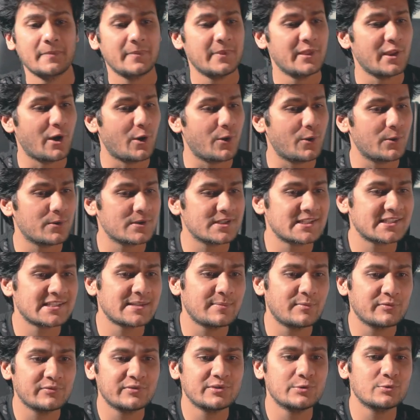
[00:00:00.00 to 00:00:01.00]
Now
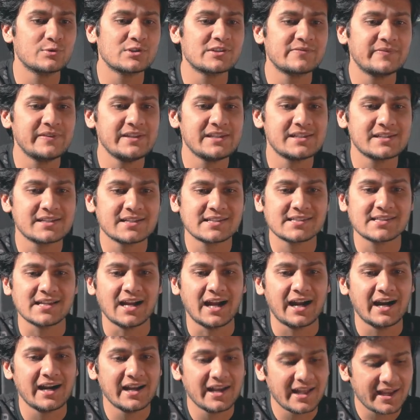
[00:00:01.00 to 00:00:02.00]
some of those features
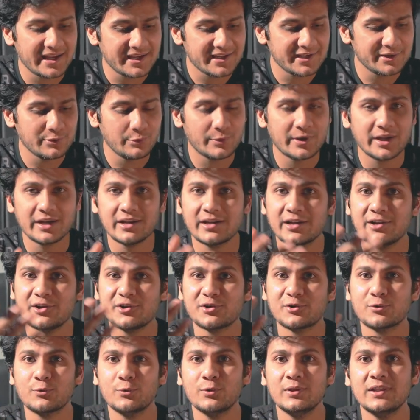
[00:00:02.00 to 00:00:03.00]
are like you can
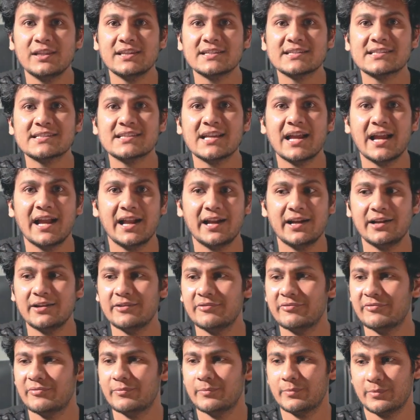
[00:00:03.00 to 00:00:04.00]
control this
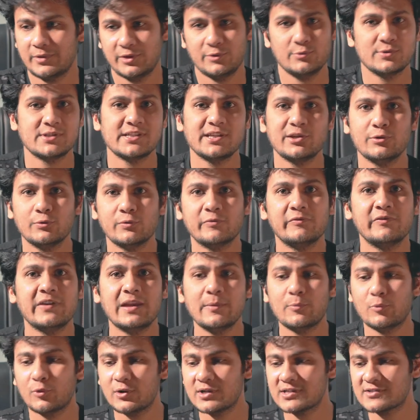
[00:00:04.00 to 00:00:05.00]
head using your
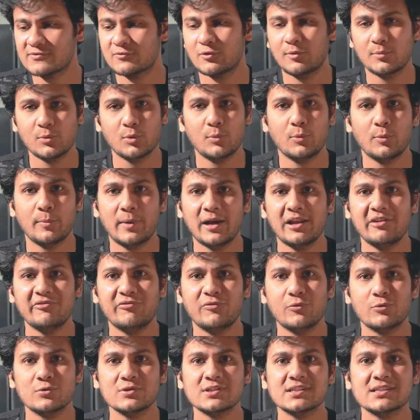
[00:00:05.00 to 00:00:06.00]
waypoints from your mobile
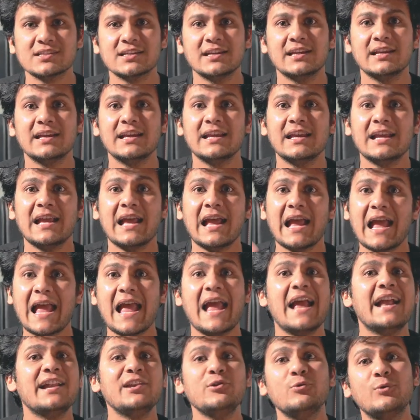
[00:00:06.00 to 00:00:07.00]
phones,
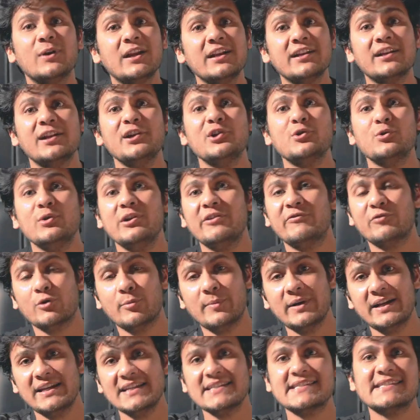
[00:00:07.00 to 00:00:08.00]
and you can control it
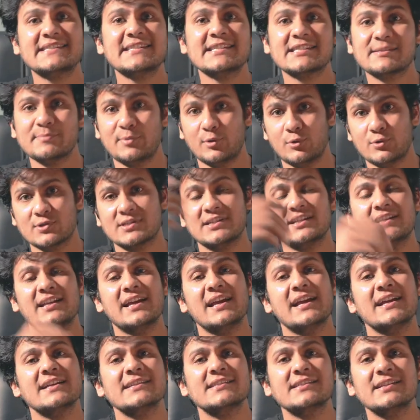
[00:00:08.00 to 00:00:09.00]
from a distance because it
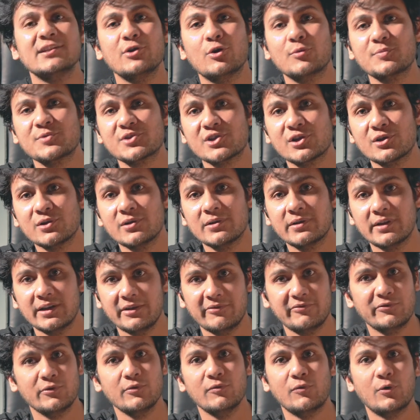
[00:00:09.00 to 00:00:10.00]
has an option.
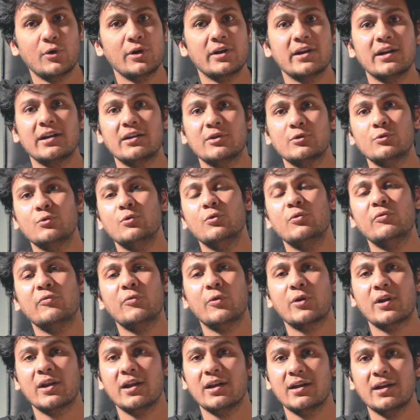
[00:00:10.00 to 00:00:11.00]
If you want to go
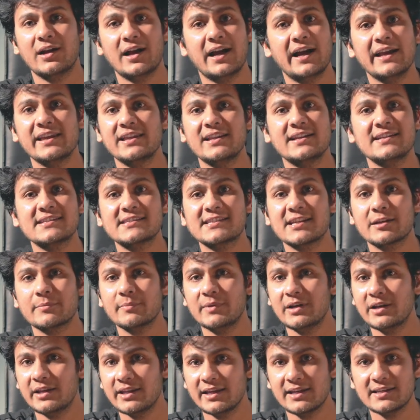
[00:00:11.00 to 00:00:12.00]
for a higher end
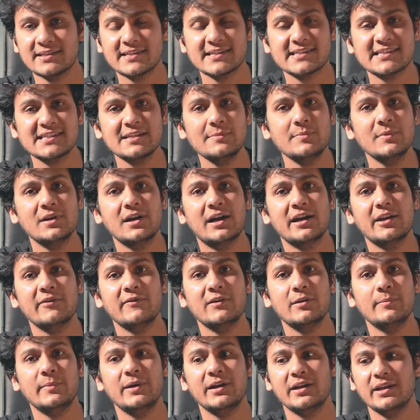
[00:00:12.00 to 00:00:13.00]
segment, there is a SIM card
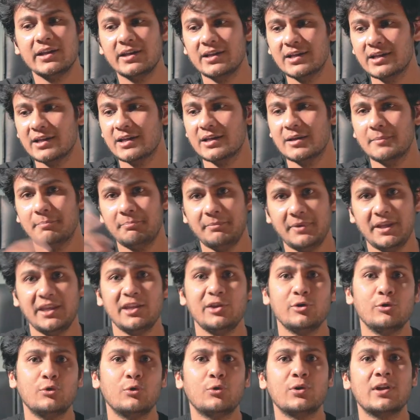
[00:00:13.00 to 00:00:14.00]
availability,
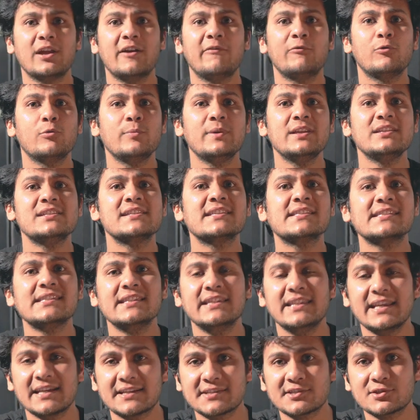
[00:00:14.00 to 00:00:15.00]
meaning you don't have to be just
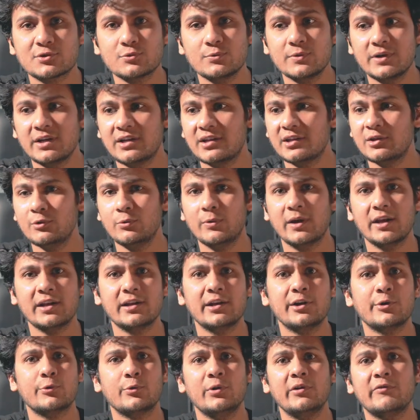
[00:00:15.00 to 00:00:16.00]
next to it, you can
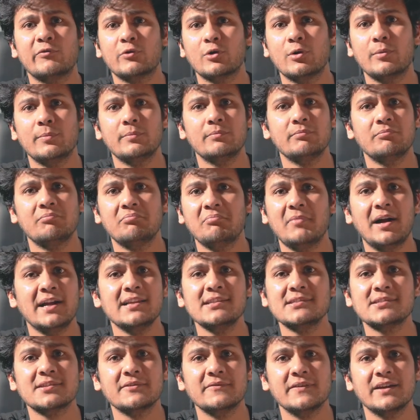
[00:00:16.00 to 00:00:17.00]
control it from
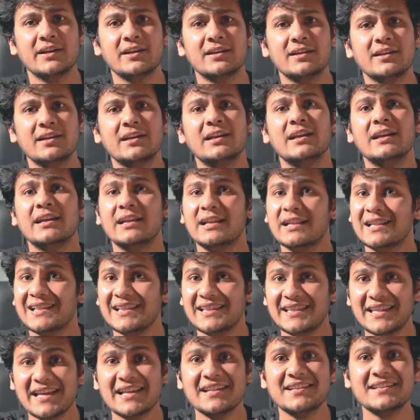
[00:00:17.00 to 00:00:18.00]
miles away.
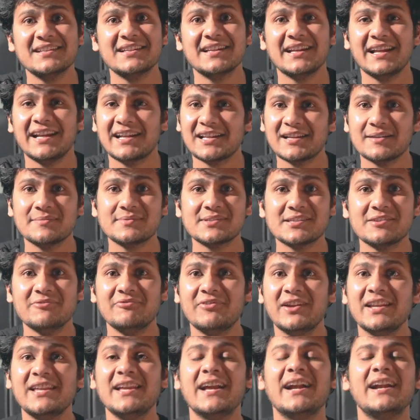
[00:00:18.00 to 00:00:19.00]
Then it comes
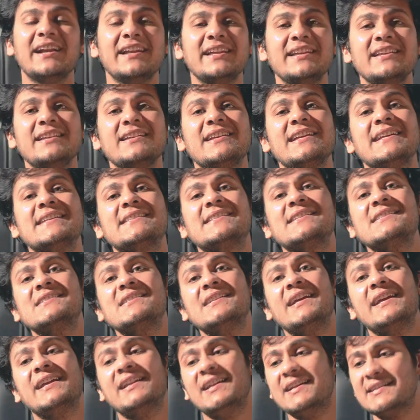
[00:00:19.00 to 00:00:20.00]
in very handy in cases
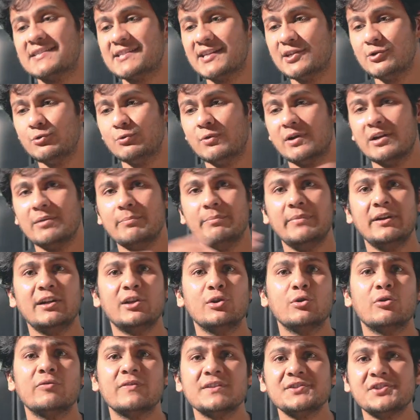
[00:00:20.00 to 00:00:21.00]
like, let's say you are in the
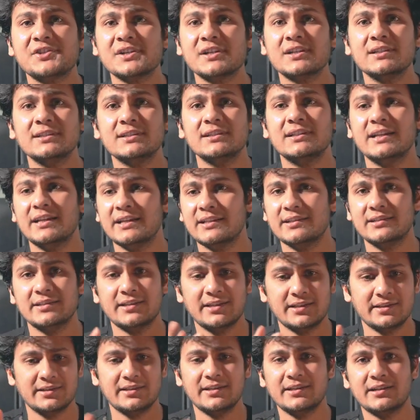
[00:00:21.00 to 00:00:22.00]
middle of a jungle and
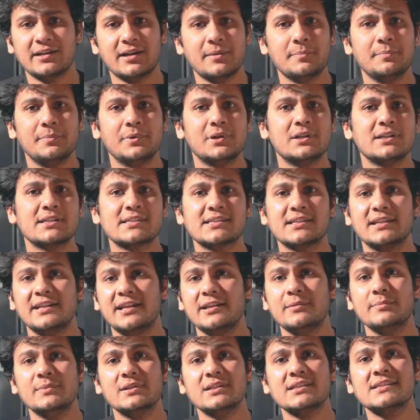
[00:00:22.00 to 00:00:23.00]
then there are birds and
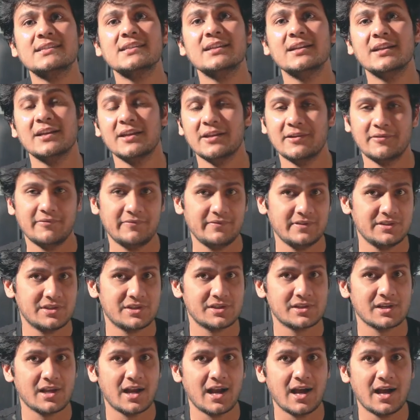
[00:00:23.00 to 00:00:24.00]
animals
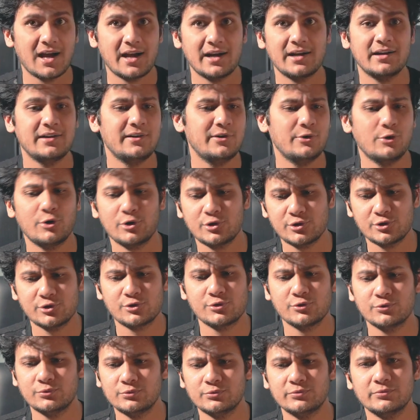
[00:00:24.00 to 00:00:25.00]
which are not
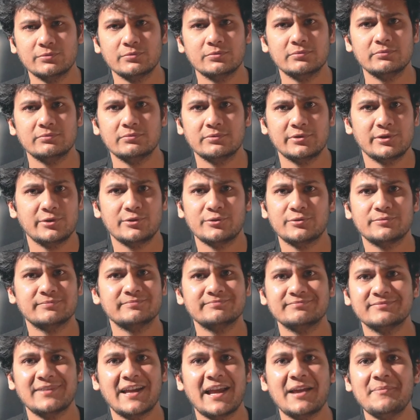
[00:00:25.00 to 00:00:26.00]
too
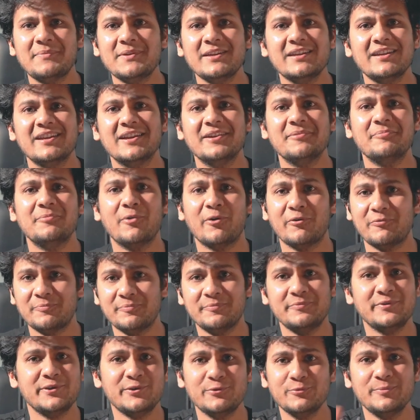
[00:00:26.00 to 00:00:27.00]
happy of
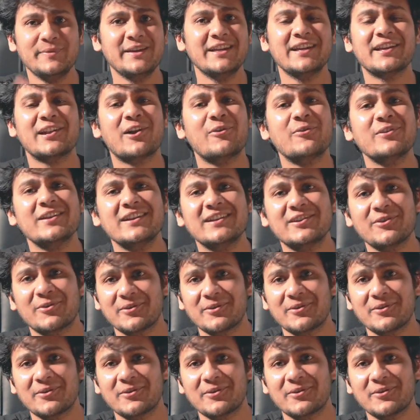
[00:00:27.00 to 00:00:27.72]
you being around it